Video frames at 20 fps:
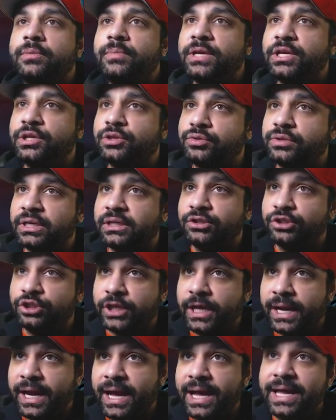to be using
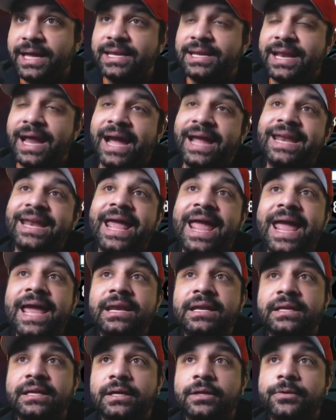Jedi Knight
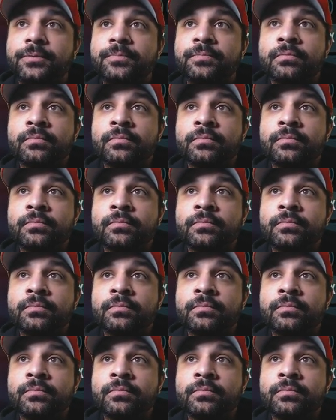Anakin.